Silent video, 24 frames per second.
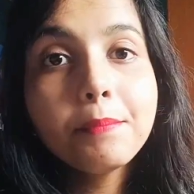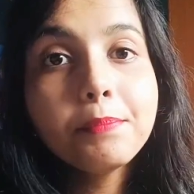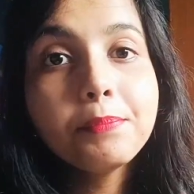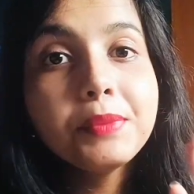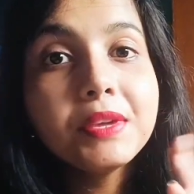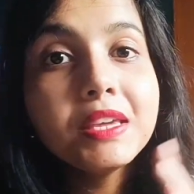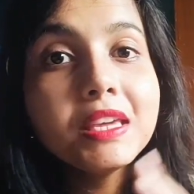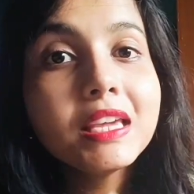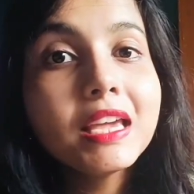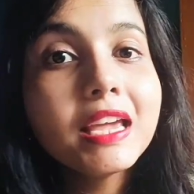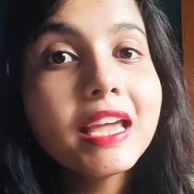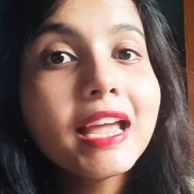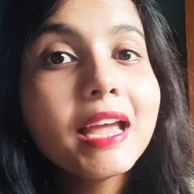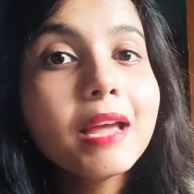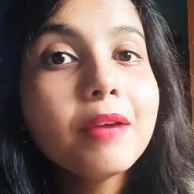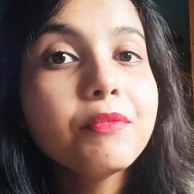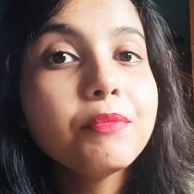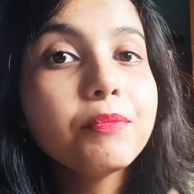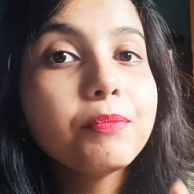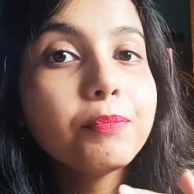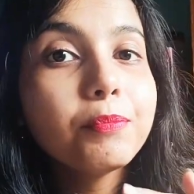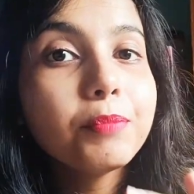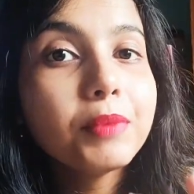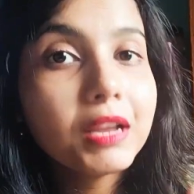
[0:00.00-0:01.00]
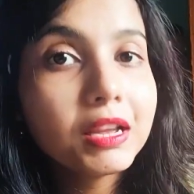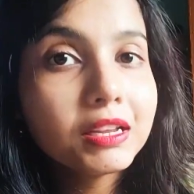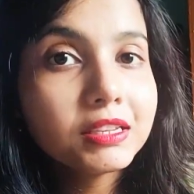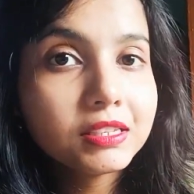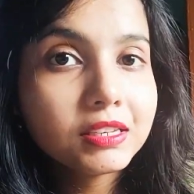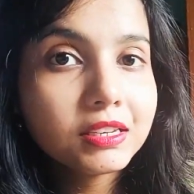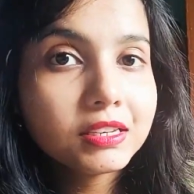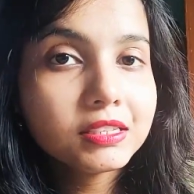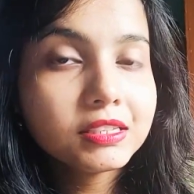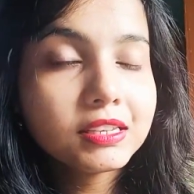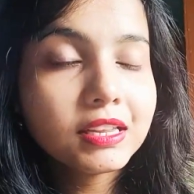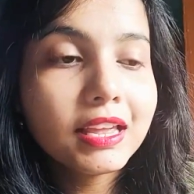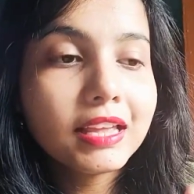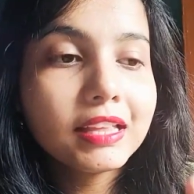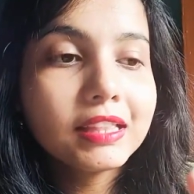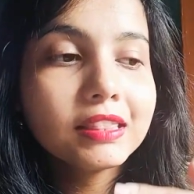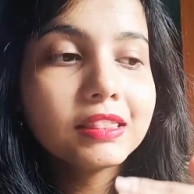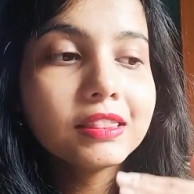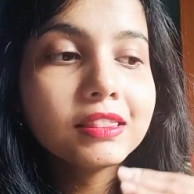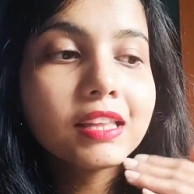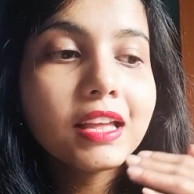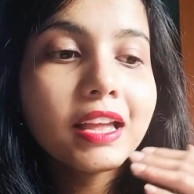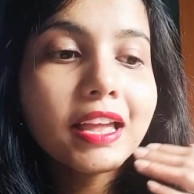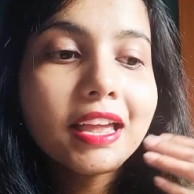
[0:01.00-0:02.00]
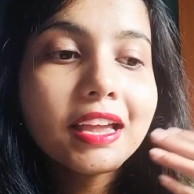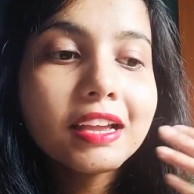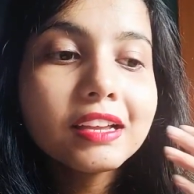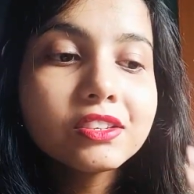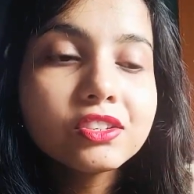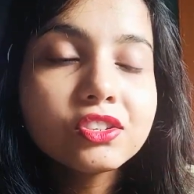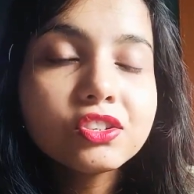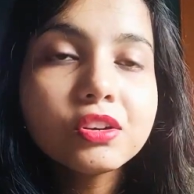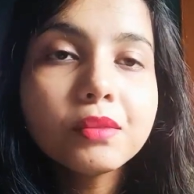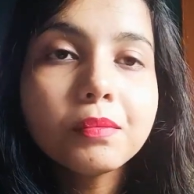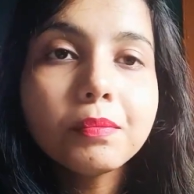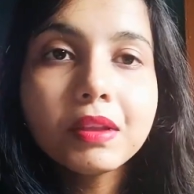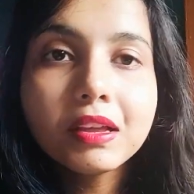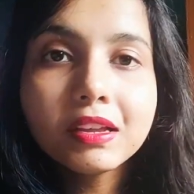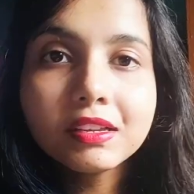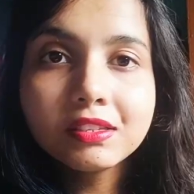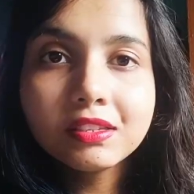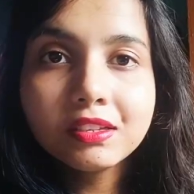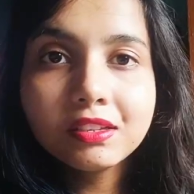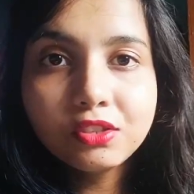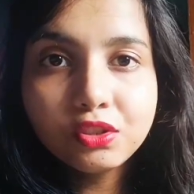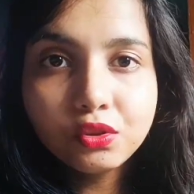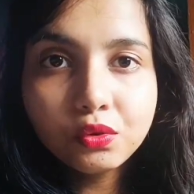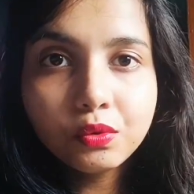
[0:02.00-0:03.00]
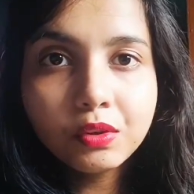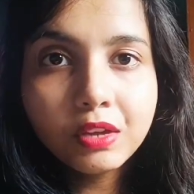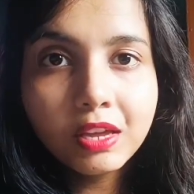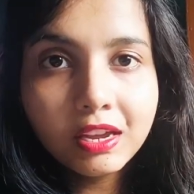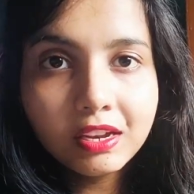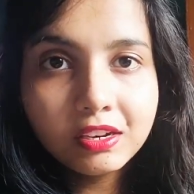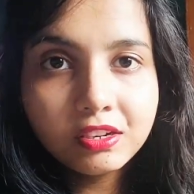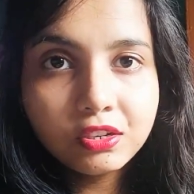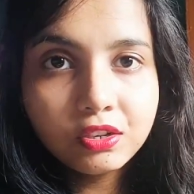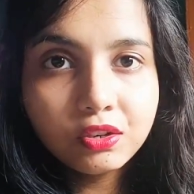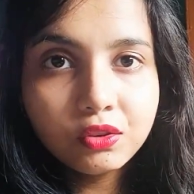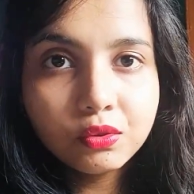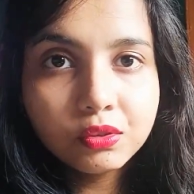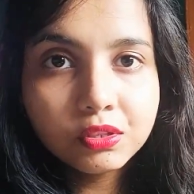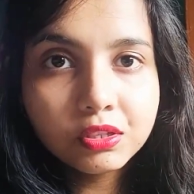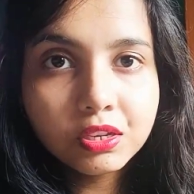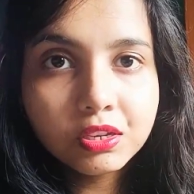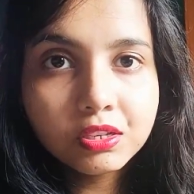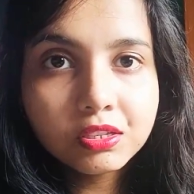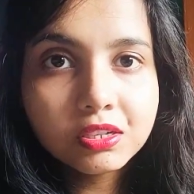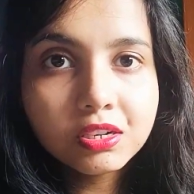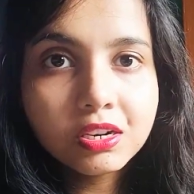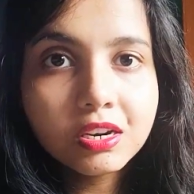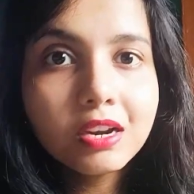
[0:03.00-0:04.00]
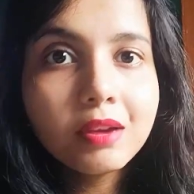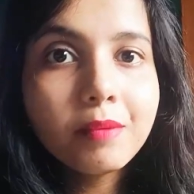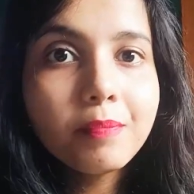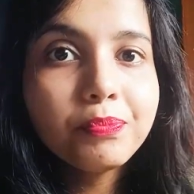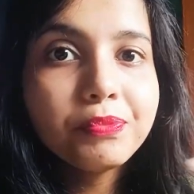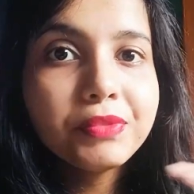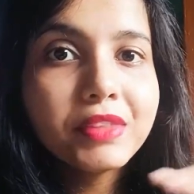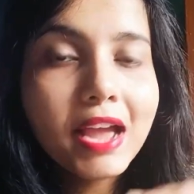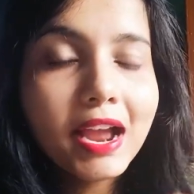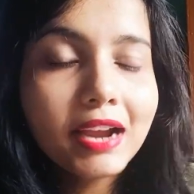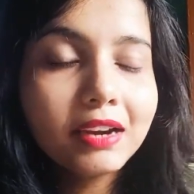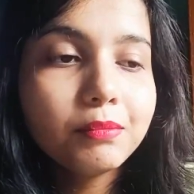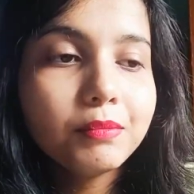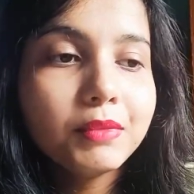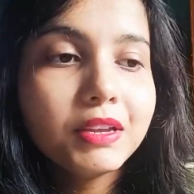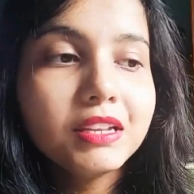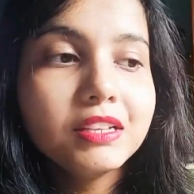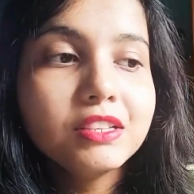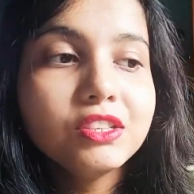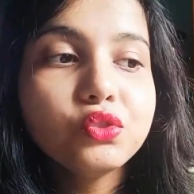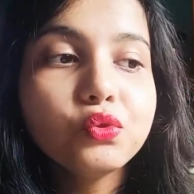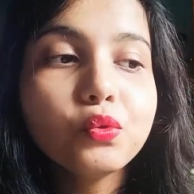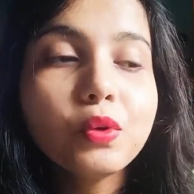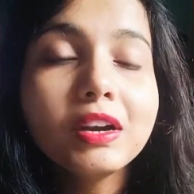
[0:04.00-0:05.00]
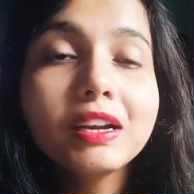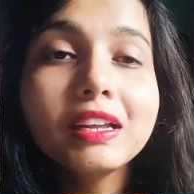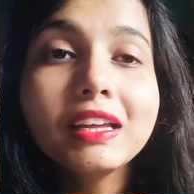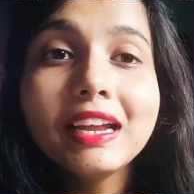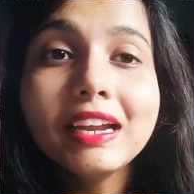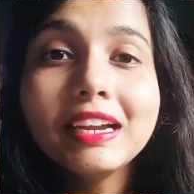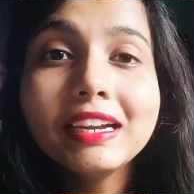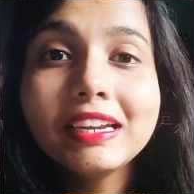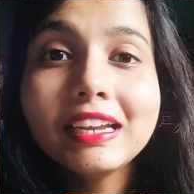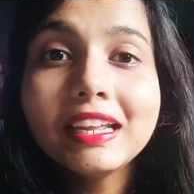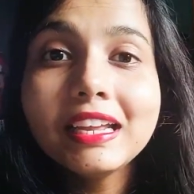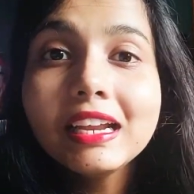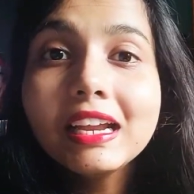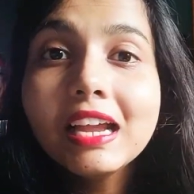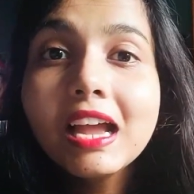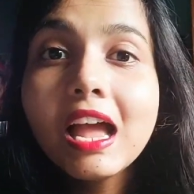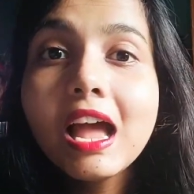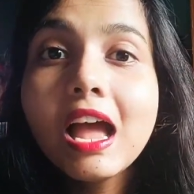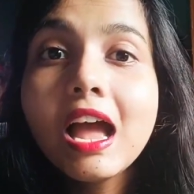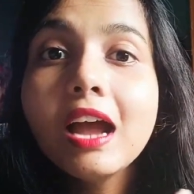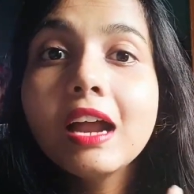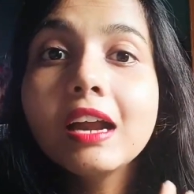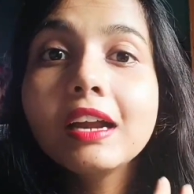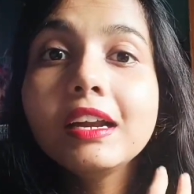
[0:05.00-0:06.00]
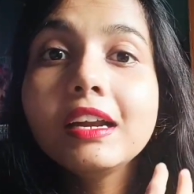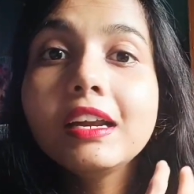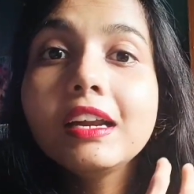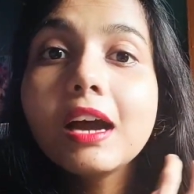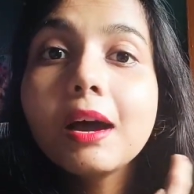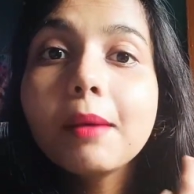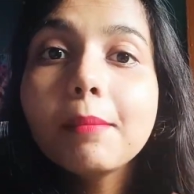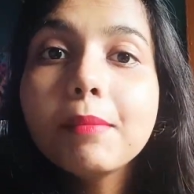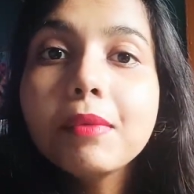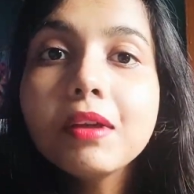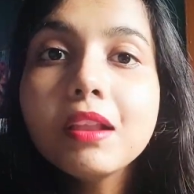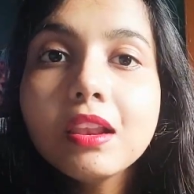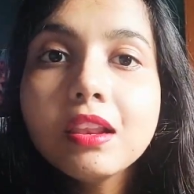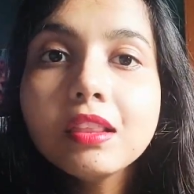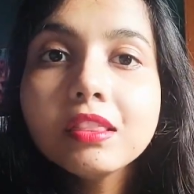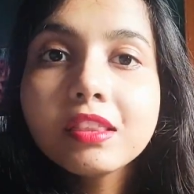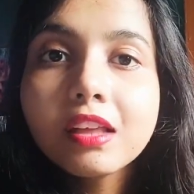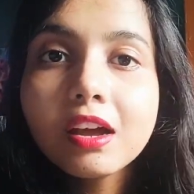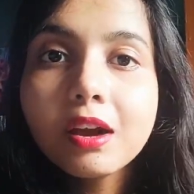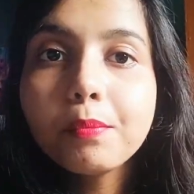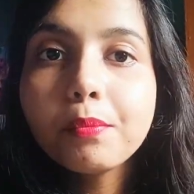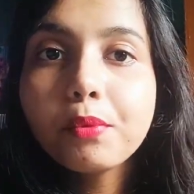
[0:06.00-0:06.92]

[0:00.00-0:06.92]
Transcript: PA pluses, the extra pluses you get in your sunscreen, that means you are getting double the